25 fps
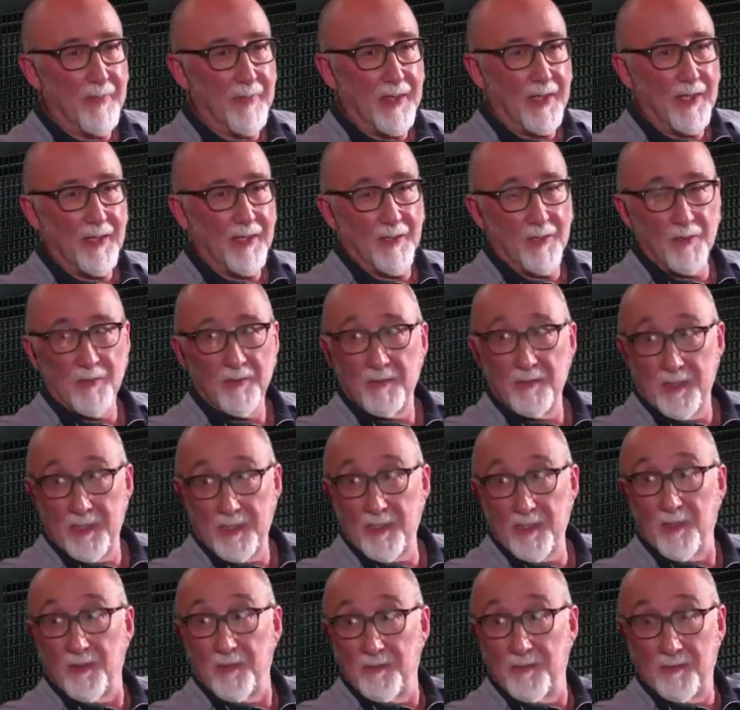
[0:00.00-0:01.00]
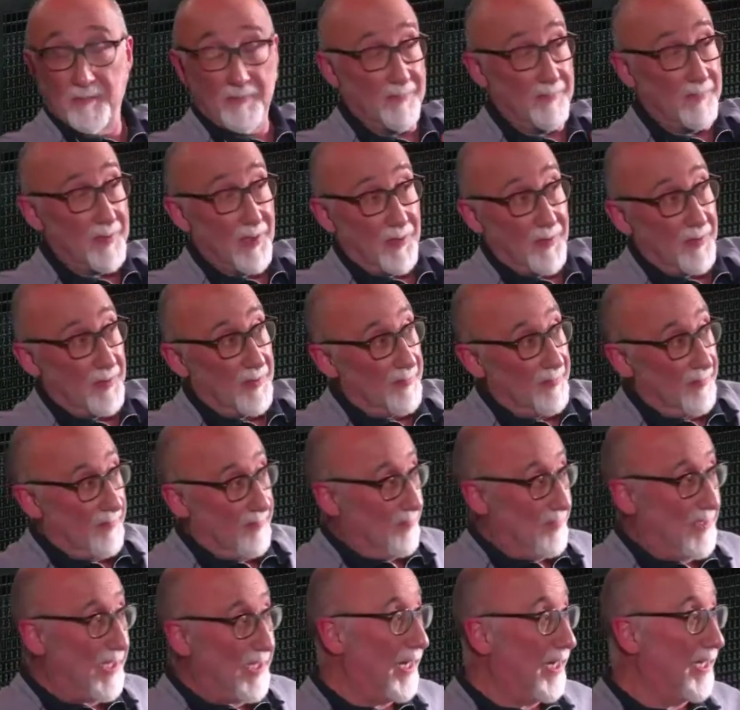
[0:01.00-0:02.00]
who is on
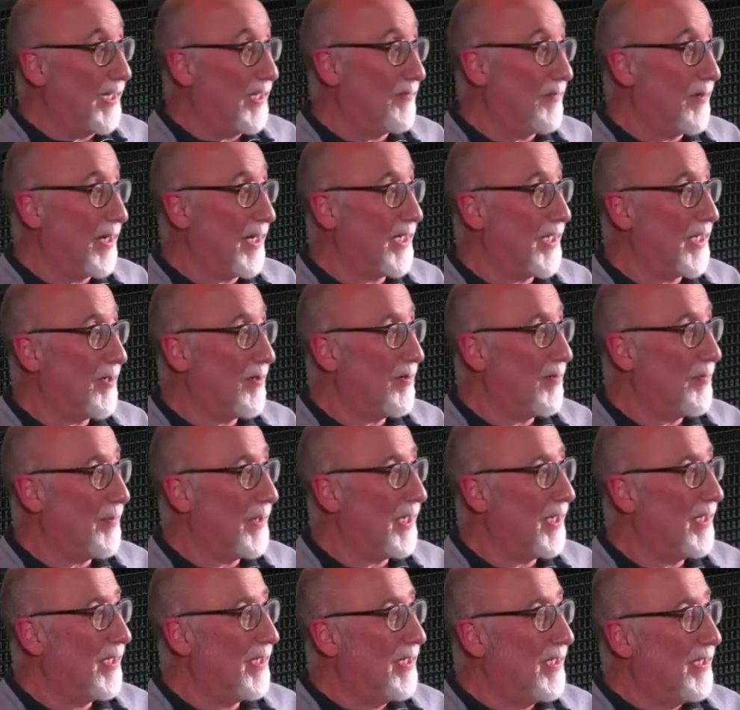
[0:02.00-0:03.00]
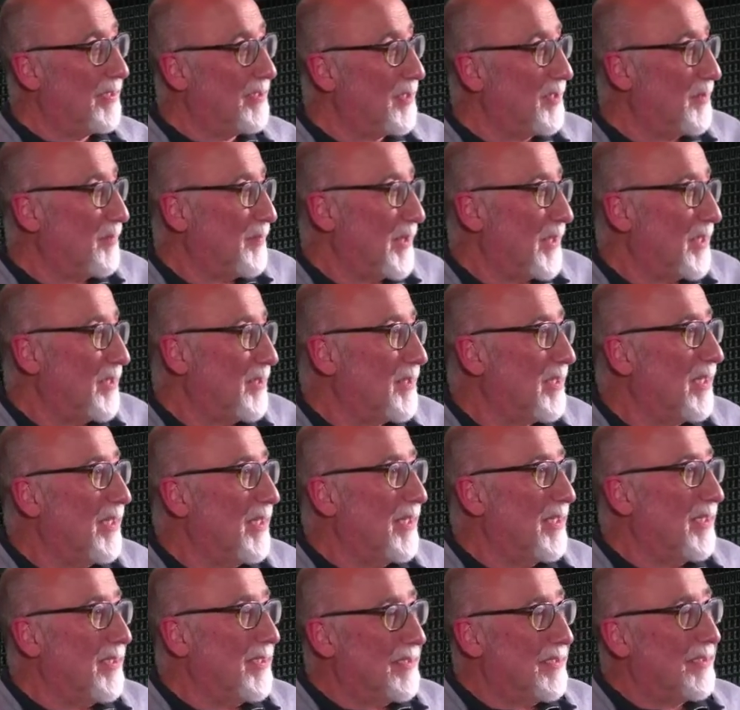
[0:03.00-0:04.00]
telly and radio a bit. Yeah. Just because,
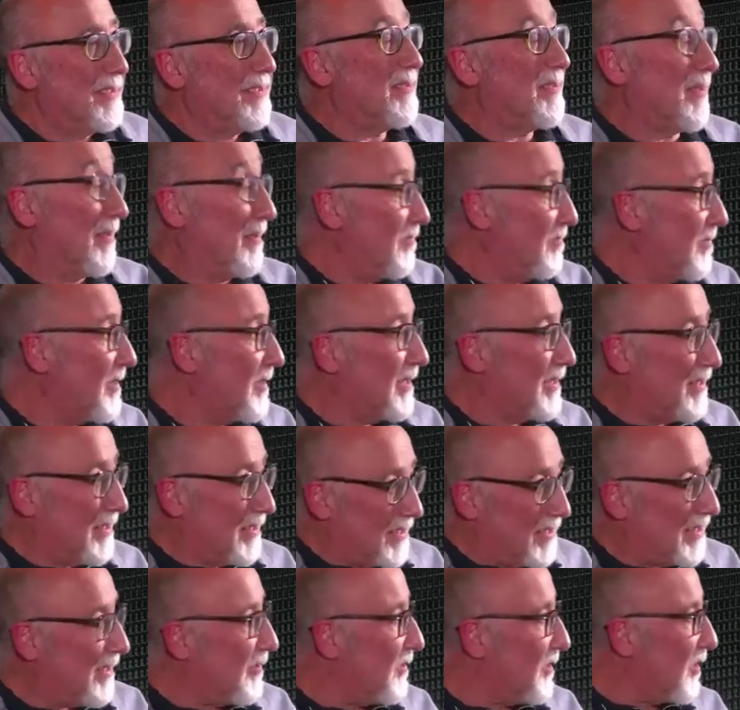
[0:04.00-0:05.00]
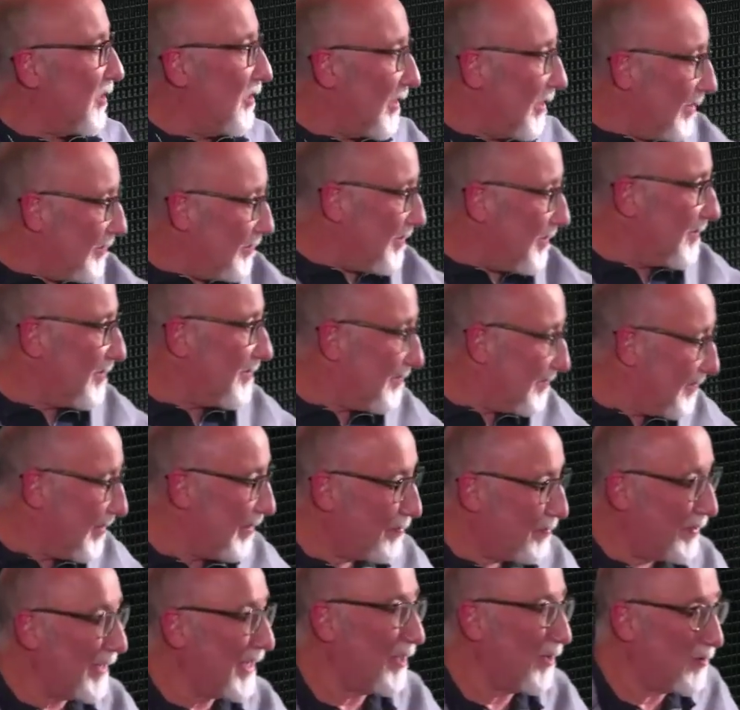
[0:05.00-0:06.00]
sorry, a
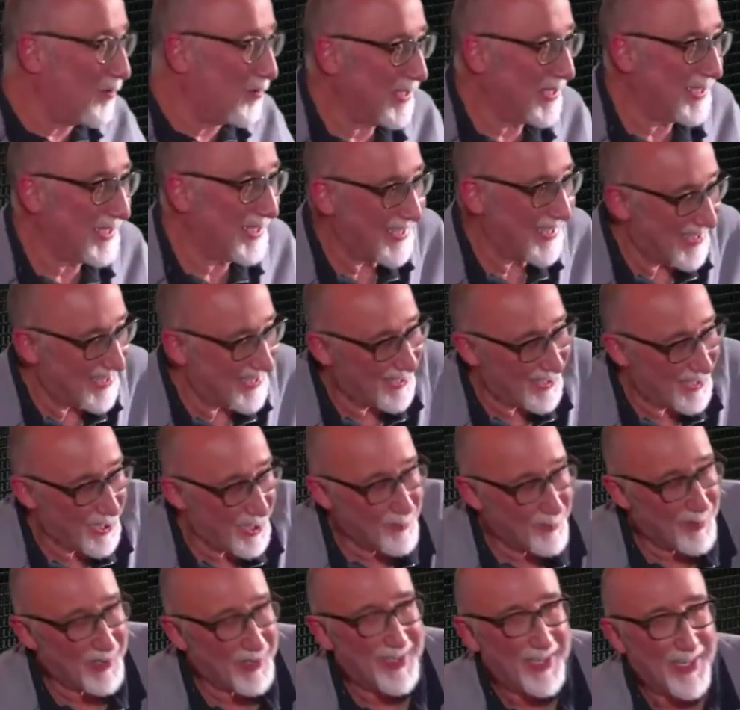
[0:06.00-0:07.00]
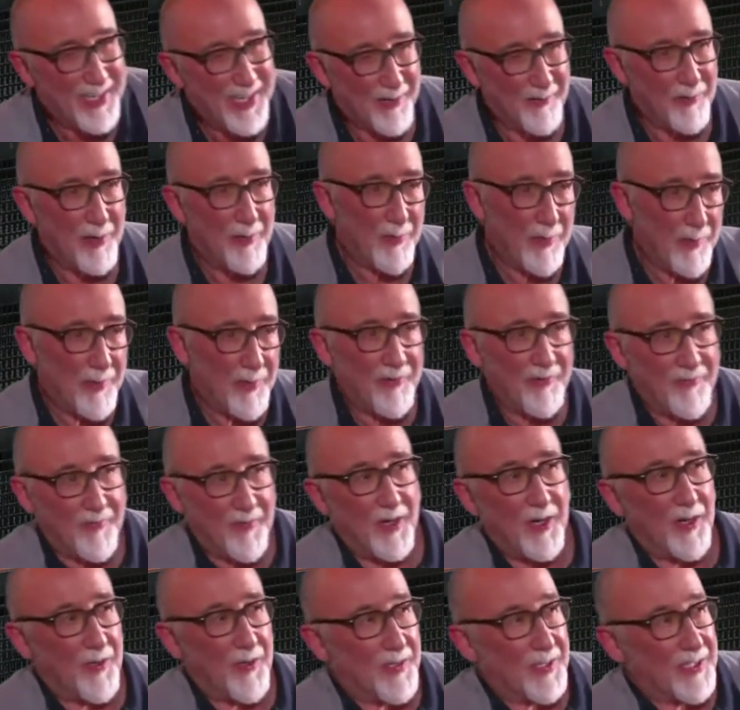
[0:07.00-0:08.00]
bit long-winded as I know, but I remember my
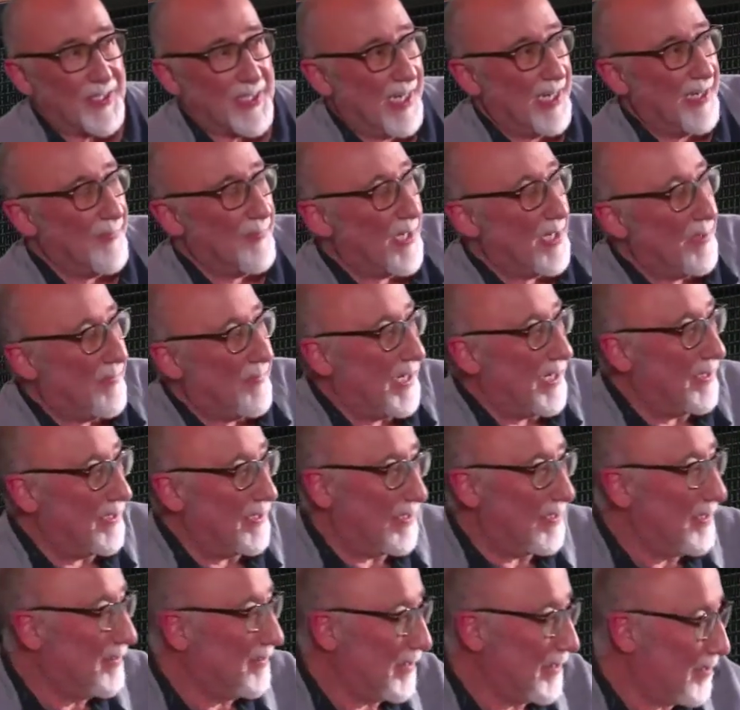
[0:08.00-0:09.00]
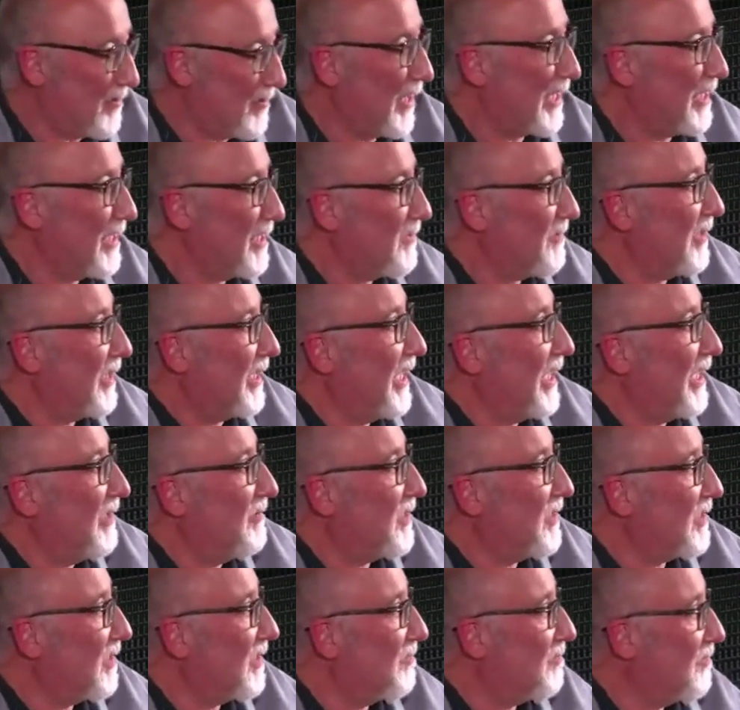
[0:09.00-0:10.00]
father telling me about the greats when he
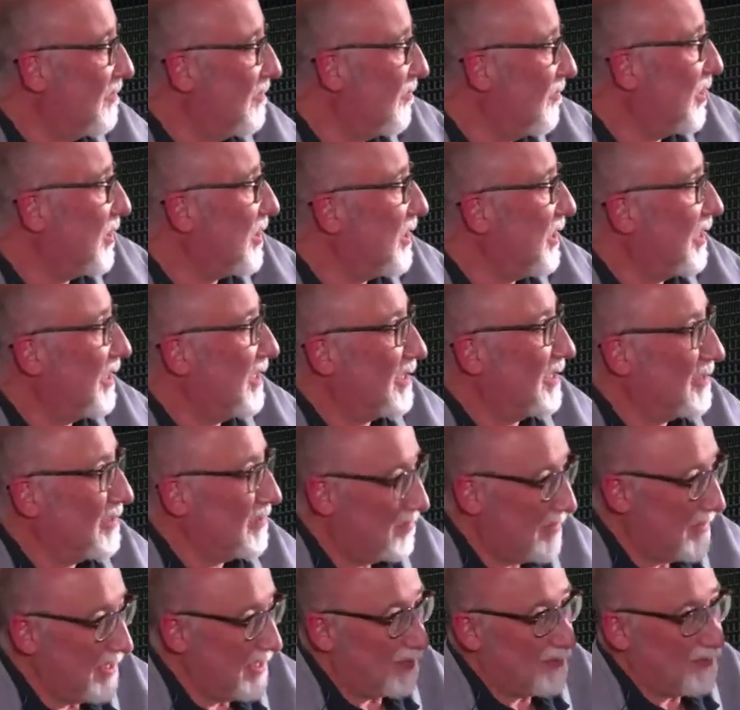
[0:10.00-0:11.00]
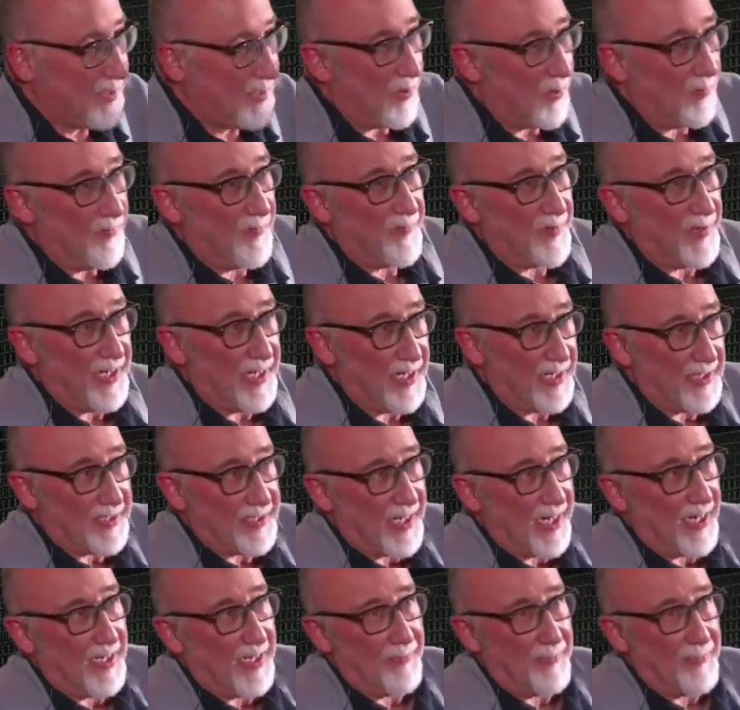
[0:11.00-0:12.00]
was younger, you know, Tom Finney, Stanley